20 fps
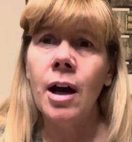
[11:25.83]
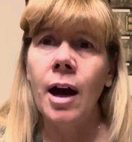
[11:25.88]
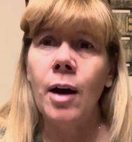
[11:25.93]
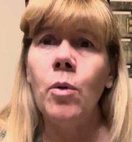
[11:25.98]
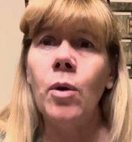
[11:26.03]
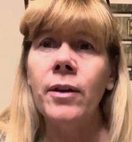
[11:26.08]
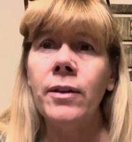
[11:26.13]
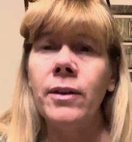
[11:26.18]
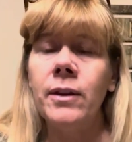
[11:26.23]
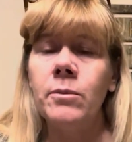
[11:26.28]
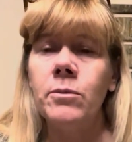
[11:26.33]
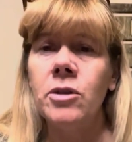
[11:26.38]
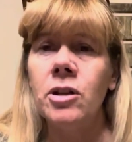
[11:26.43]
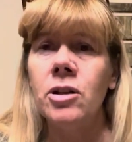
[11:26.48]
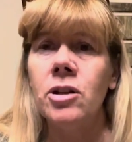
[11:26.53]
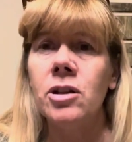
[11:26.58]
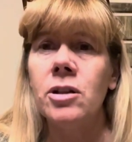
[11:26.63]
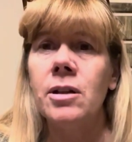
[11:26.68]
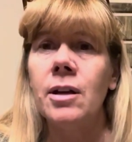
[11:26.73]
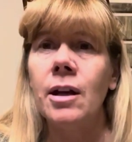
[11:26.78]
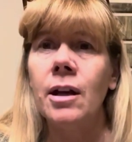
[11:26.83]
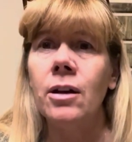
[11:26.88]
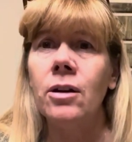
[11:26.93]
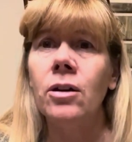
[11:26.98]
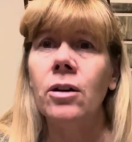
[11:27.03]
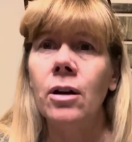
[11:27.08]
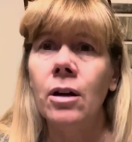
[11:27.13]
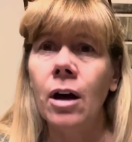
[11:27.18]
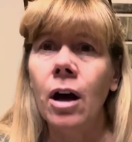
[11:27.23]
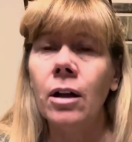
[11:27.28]
I want them to just
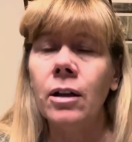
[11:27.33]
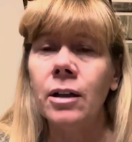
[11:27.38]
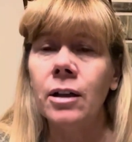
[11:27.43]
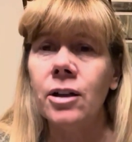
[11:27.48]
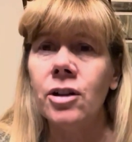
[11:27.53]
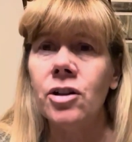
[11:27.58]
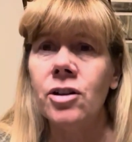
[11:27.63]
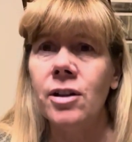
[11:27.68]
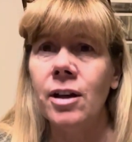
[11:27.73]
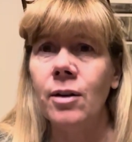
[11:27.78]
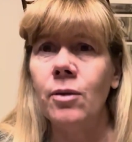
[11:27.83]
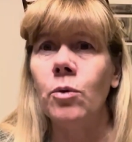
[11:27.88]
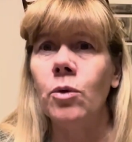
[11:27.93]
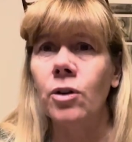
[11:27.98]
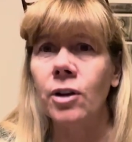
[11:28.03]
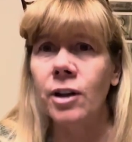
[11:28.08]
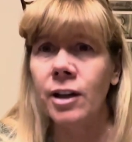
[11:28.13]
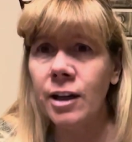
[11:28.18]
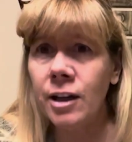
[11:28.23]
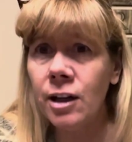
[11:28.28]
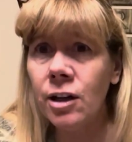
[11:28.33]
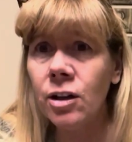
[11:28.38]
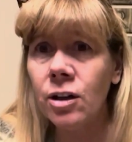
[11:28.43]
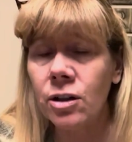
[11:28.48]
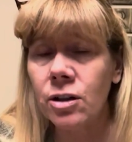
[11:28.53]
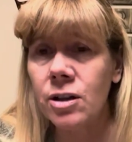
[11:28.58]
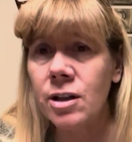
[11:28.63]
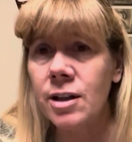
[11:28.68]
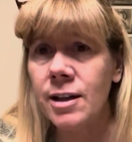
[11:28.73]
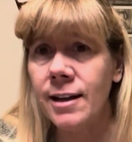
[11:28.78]
acknowledge that we're
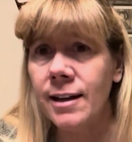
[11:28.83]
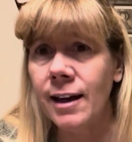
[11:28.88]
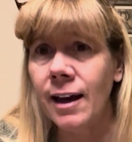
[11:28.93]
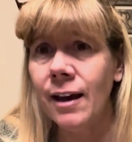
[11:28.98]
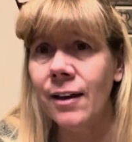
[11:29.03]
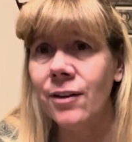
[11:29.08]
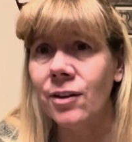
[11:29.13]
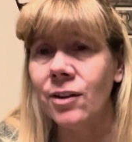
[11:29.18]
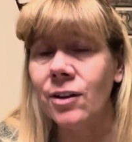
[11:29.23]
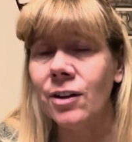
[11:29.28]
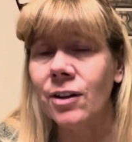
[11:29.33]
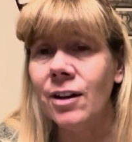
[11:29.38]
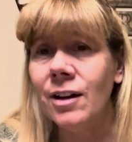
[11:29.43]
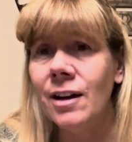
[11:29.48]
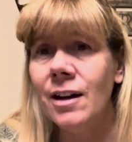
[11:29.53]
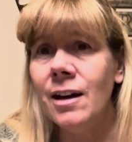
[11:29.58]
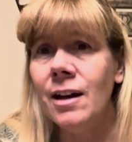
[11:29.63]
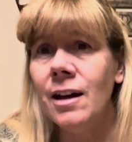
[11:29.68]
here together.